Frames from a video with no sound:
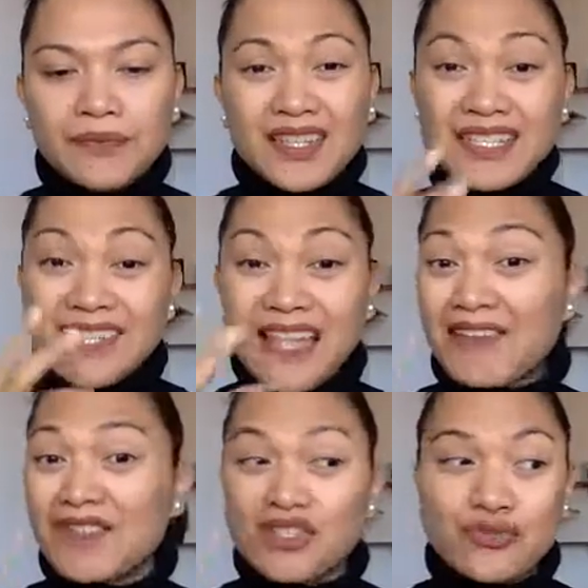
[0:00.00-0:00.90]
it's a
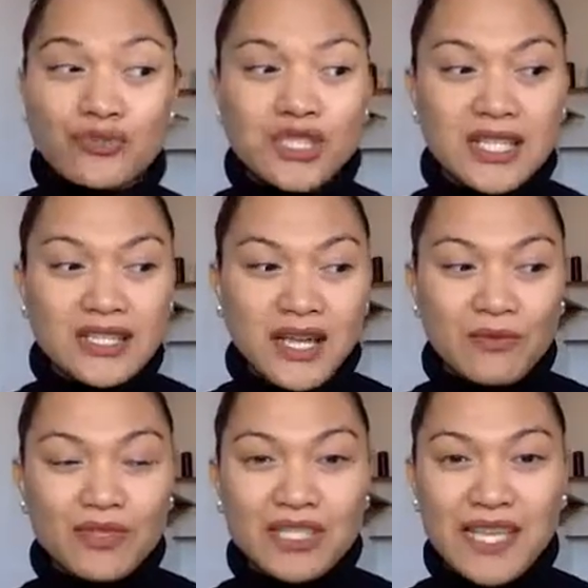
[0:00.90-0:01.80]
heavy duty. I would
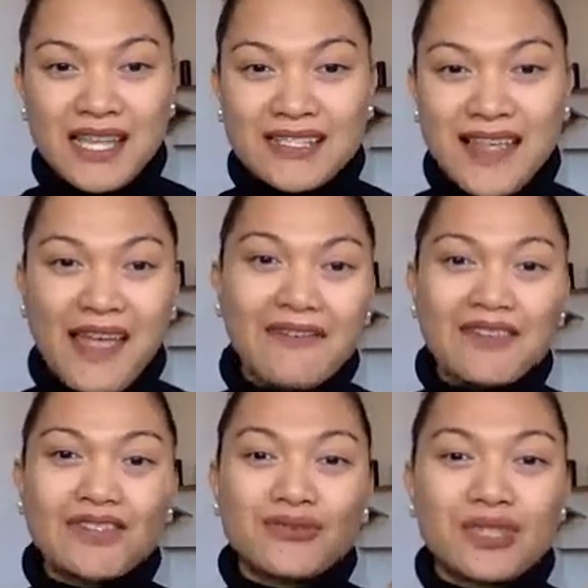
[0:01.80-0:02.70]
say it's a heavy
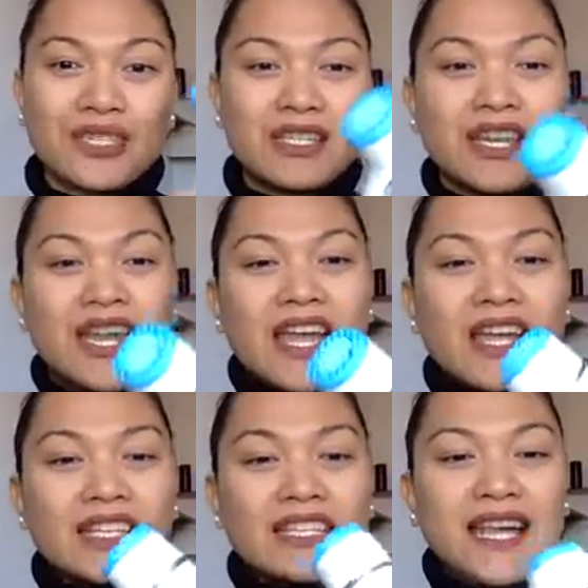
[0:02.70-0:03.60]
duty,
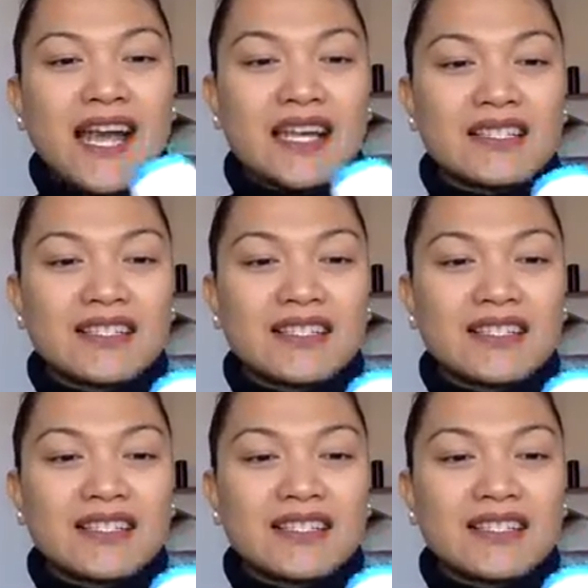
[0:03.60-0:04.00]
and it has